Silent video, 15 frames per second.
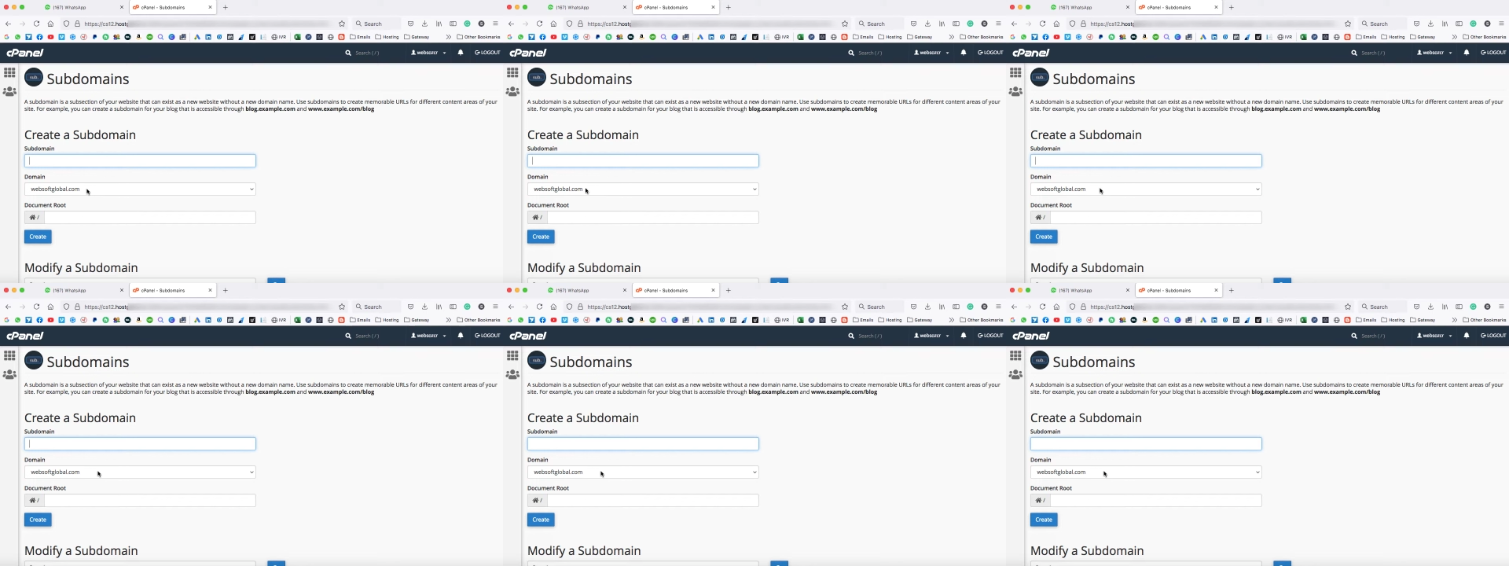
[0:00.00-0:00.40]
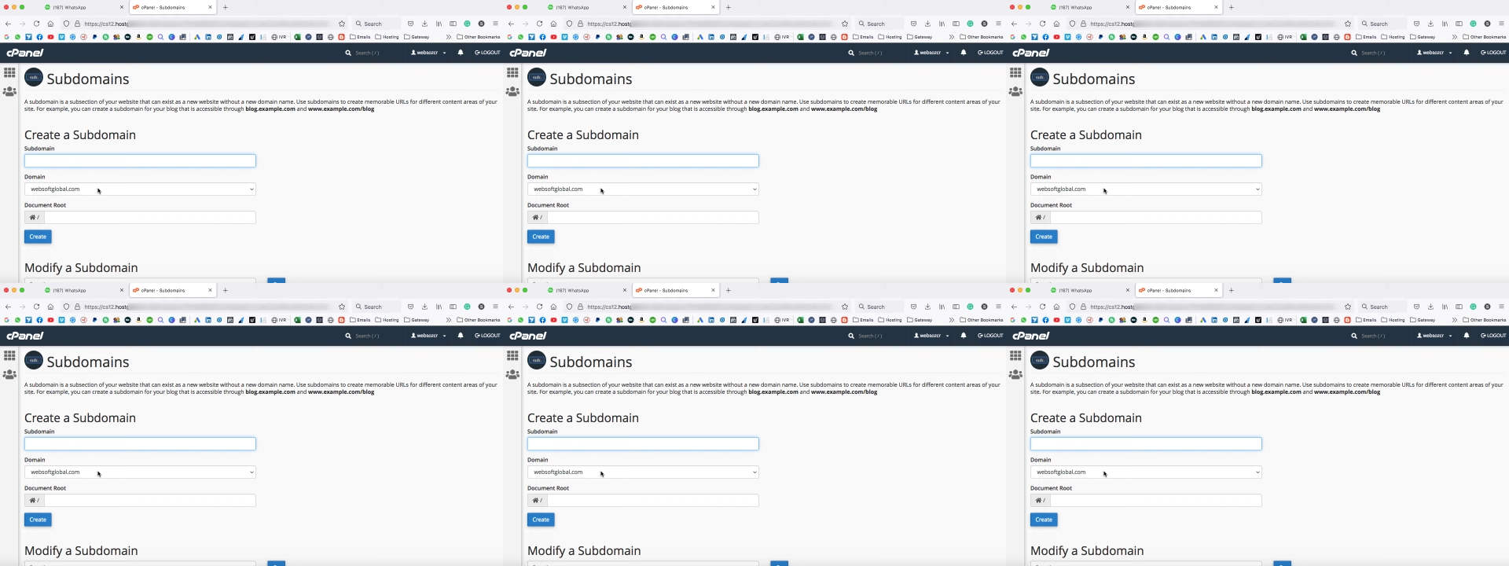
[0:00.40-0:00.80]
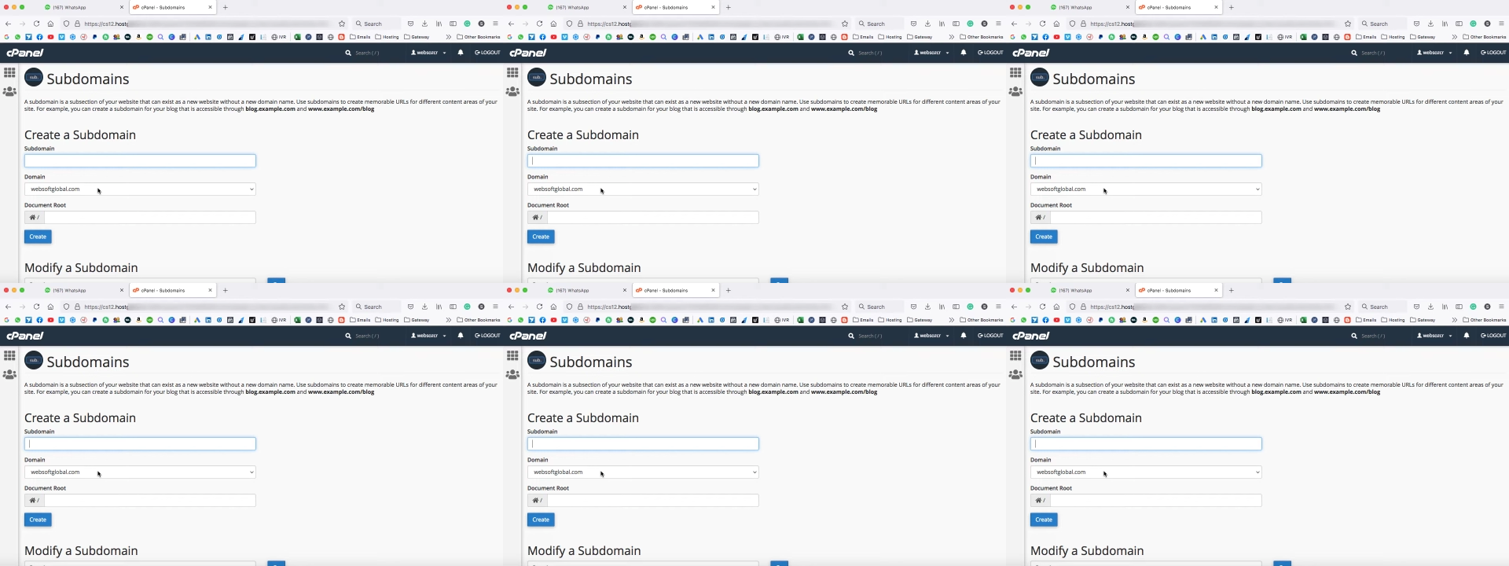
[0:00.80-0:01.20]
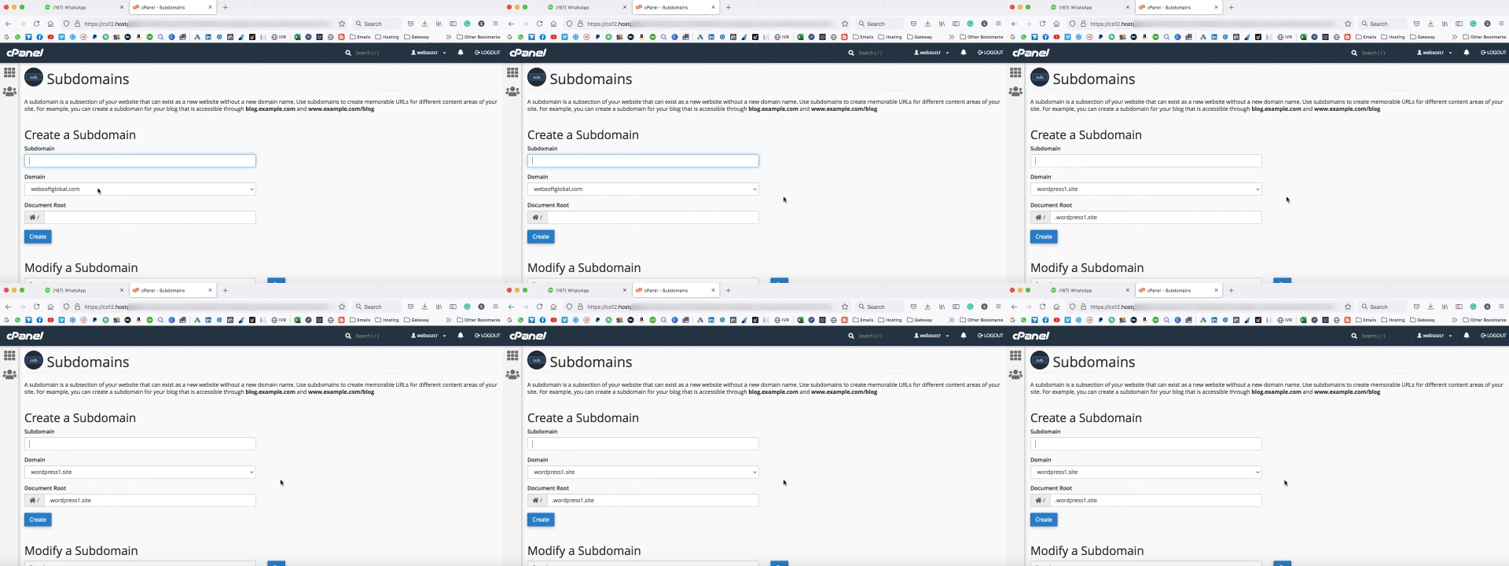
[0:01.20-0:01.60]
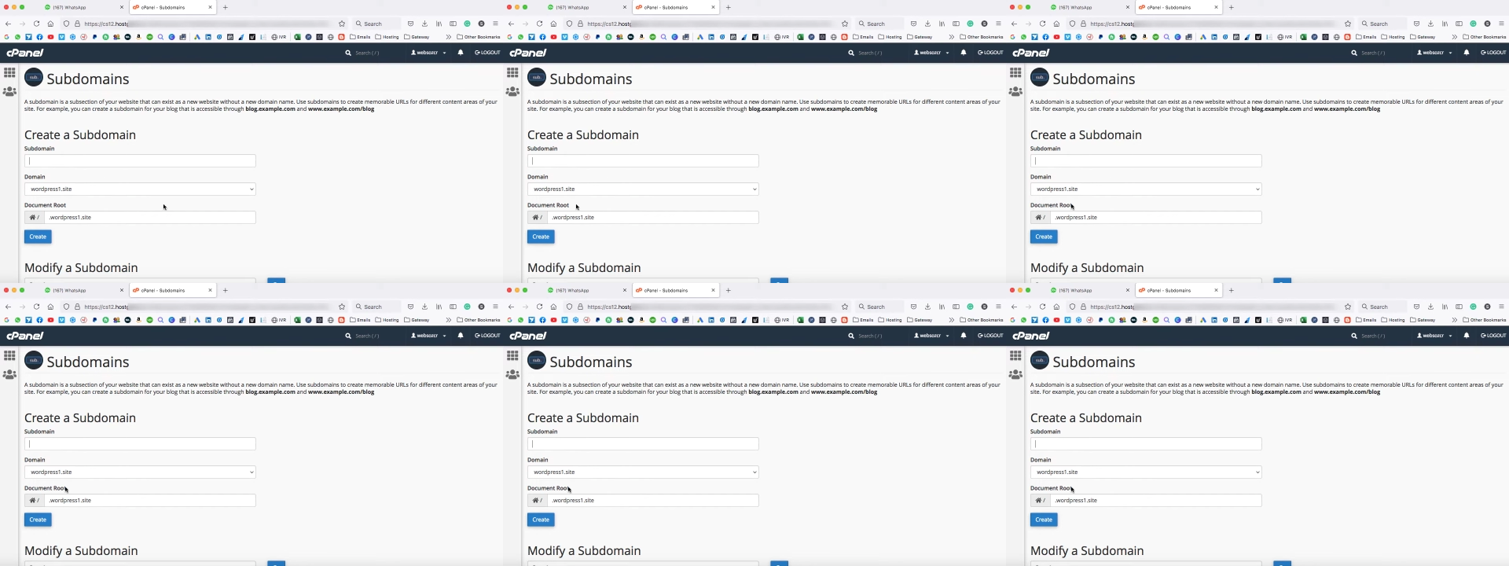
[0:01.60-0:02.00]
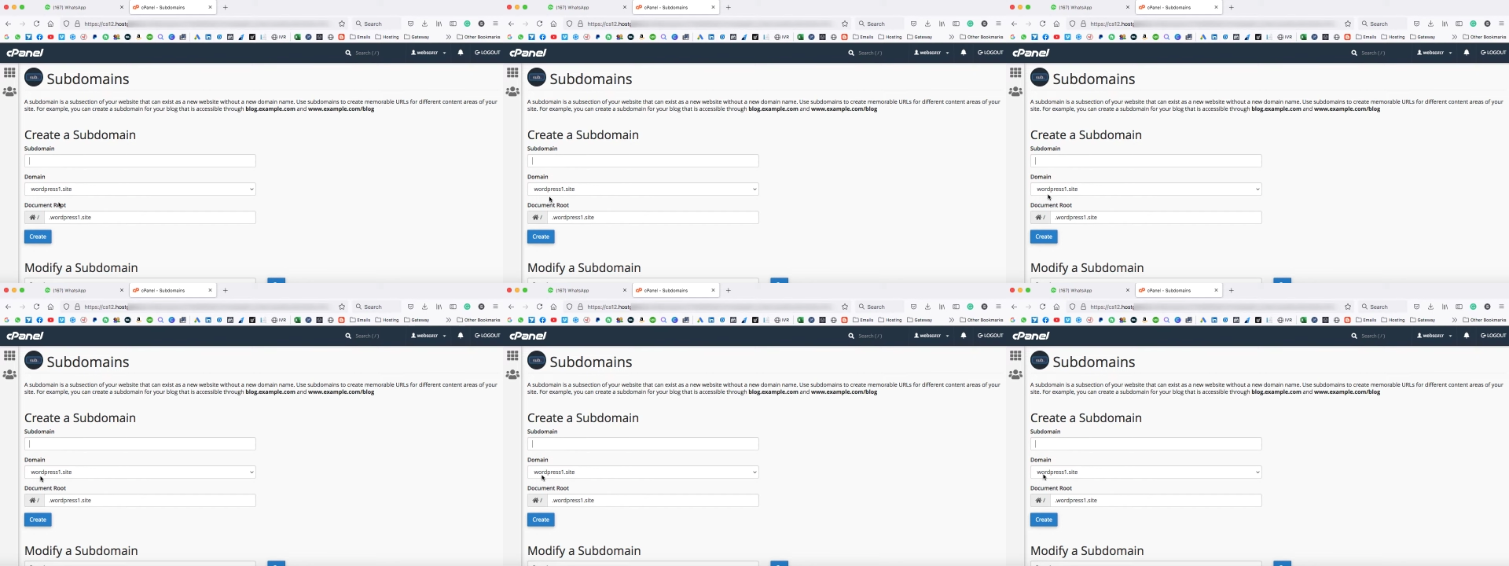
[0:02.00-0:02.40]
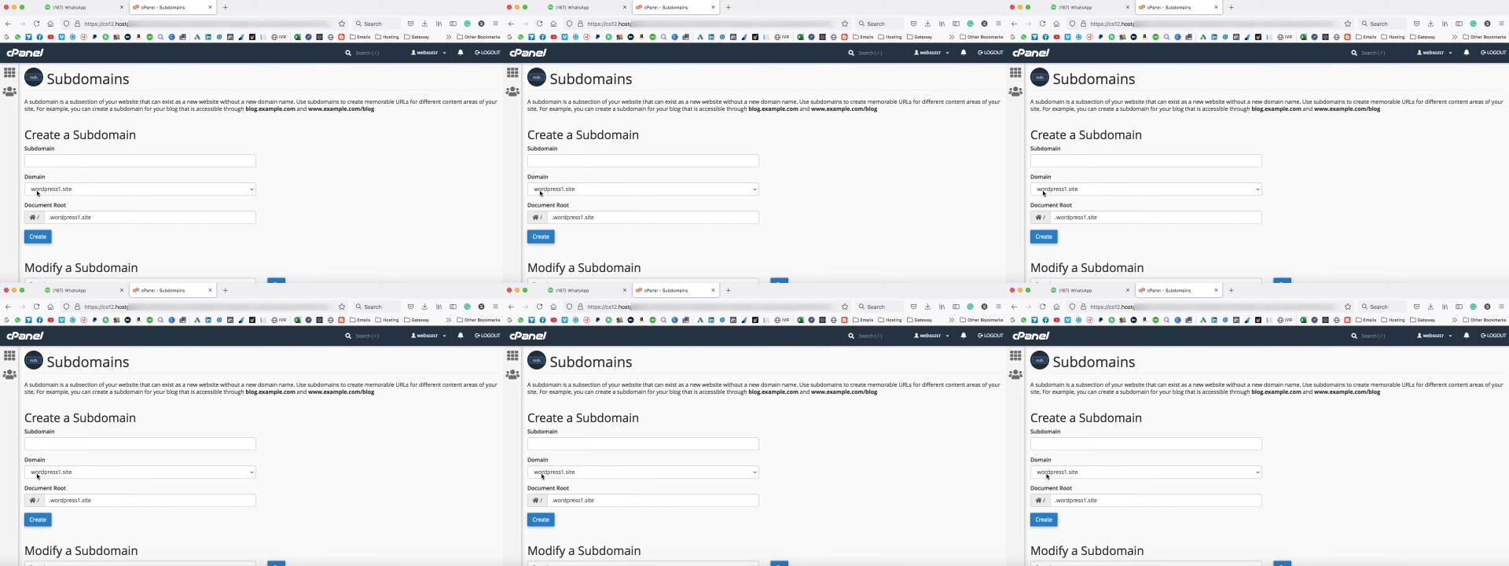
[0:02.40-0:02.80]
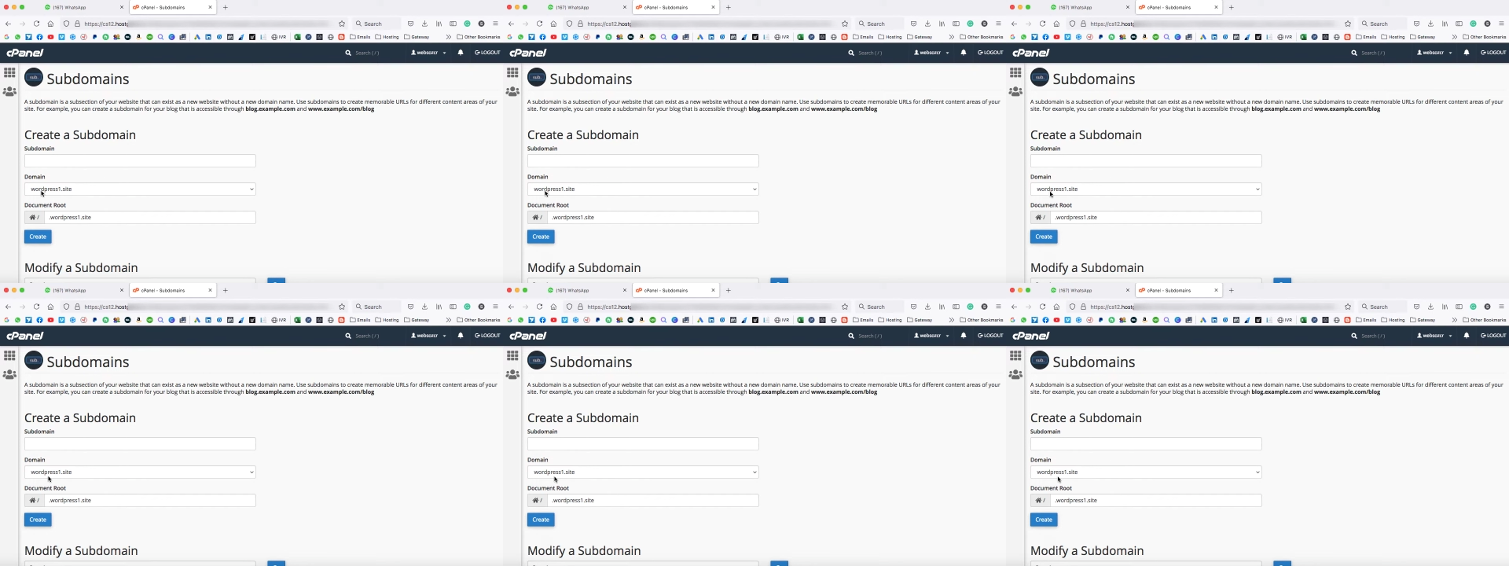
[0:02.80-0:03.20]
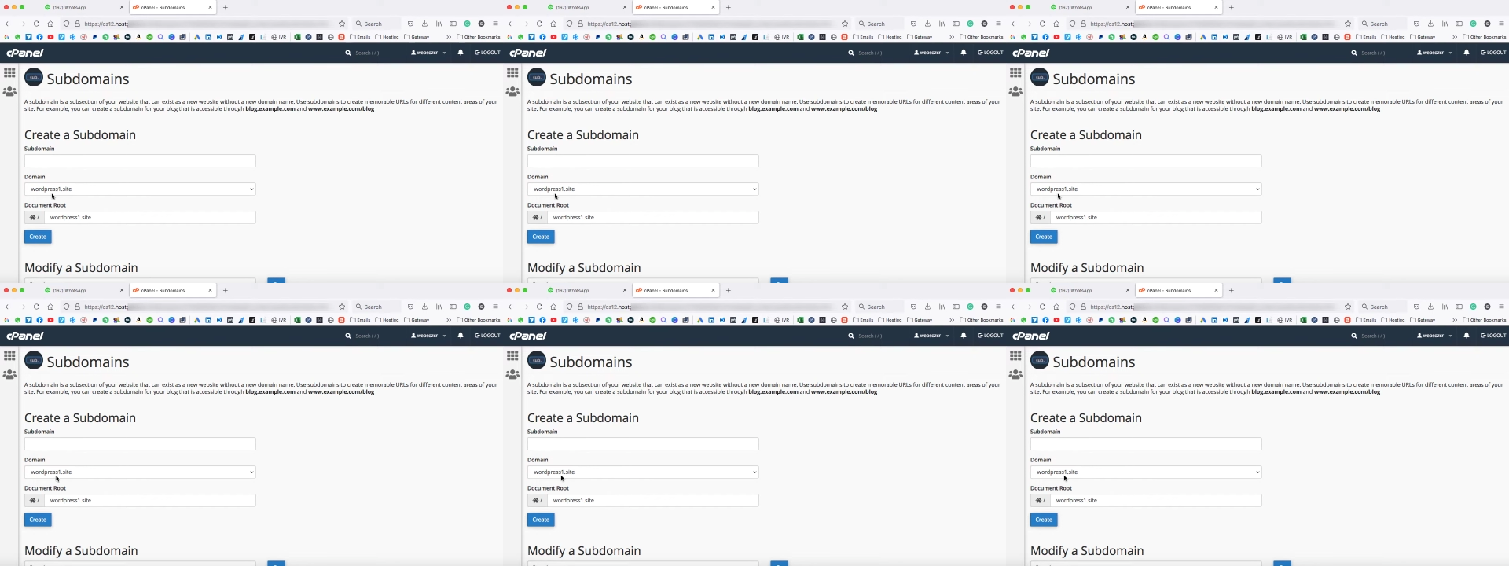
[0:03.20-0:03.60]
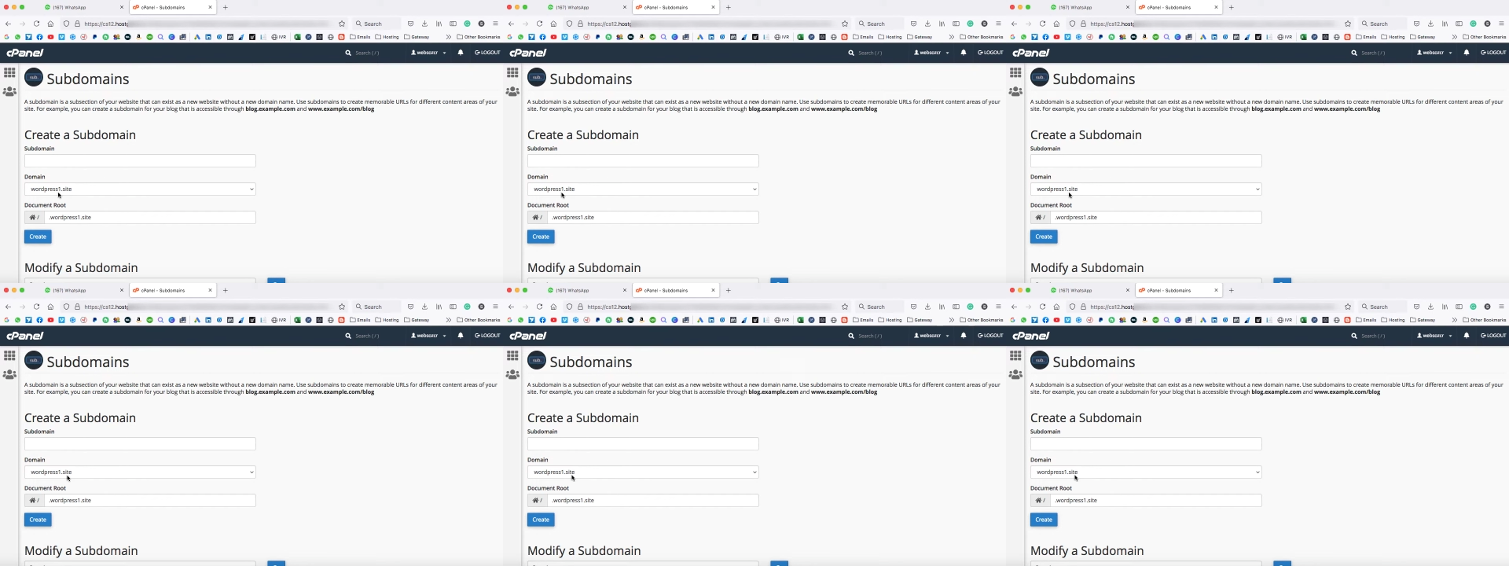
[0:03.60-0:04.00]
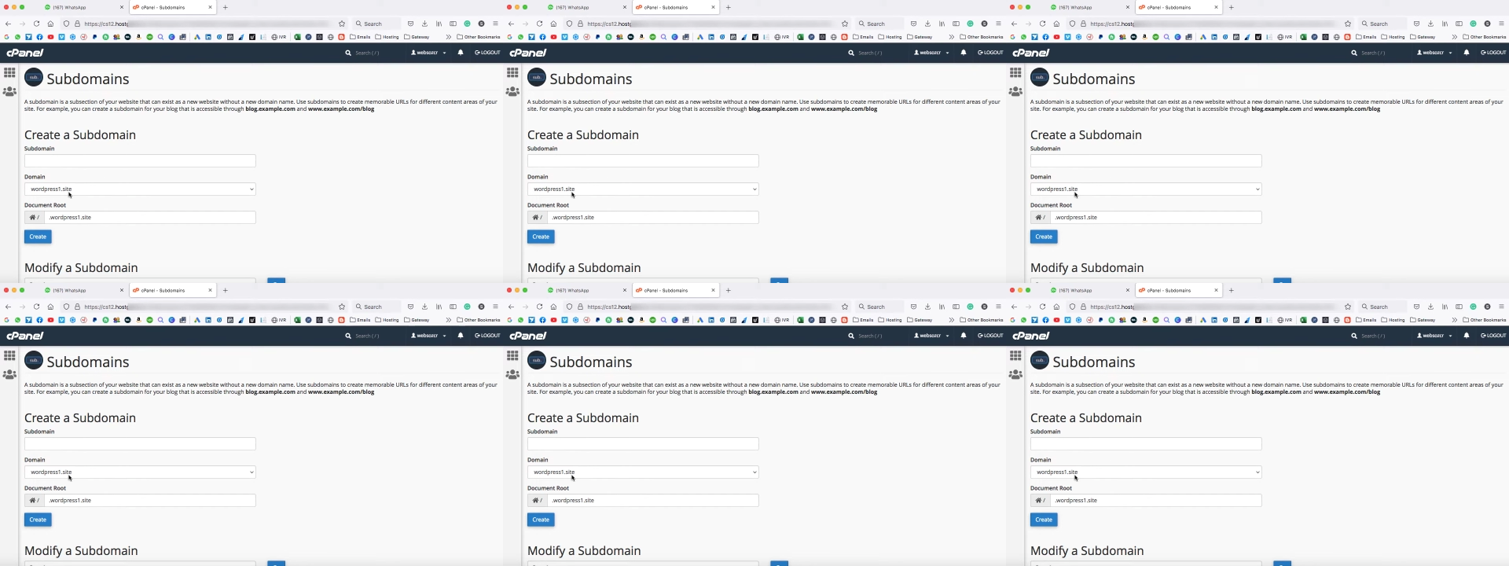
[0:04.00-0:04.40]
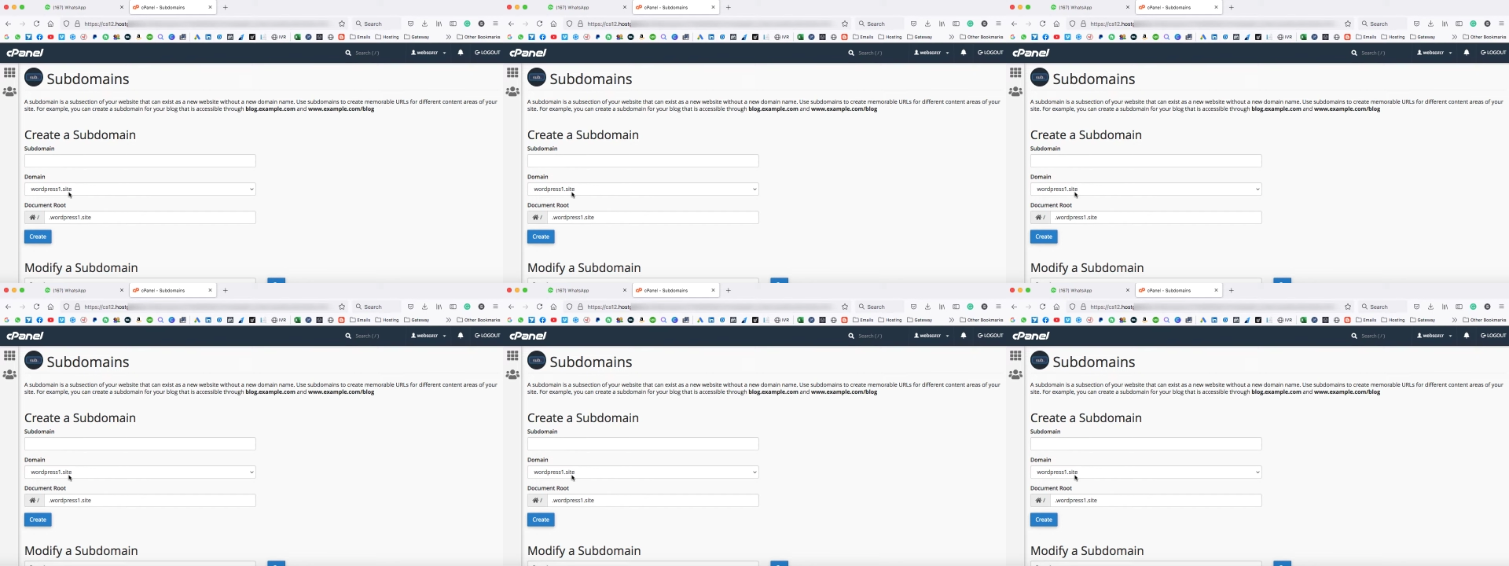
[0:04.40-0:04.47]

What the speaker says: No face is visible, so there are no lips to read.